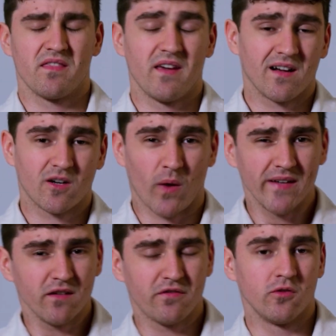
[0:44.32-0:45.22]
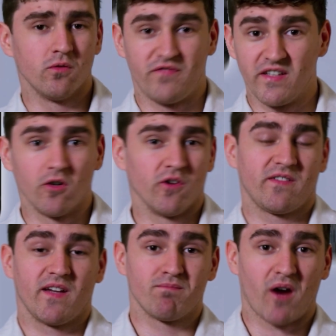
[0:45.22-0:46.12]
There are quite a few
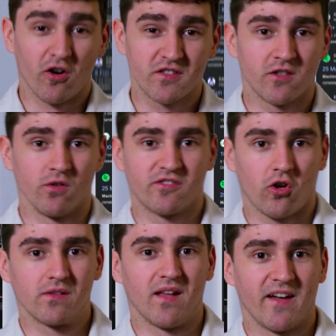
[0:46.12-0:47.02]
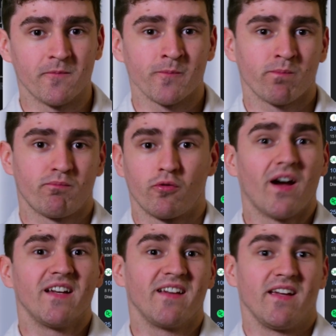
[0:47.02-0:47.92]
videos and articles online
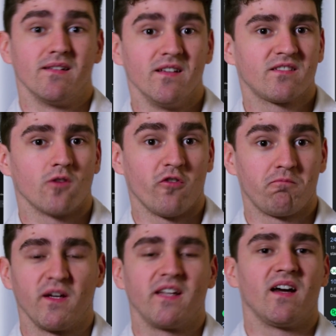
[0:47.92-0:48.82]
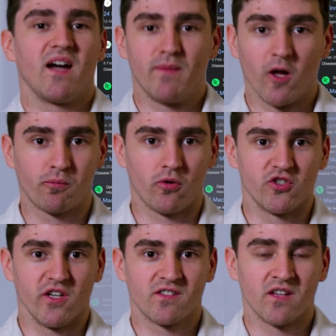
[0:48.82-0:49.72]
providing a list of beginner ML
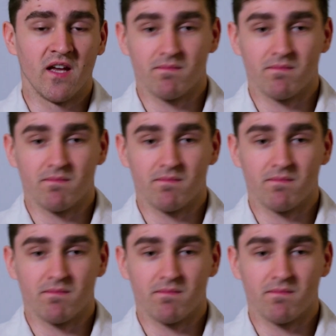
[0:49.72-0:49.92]
projects,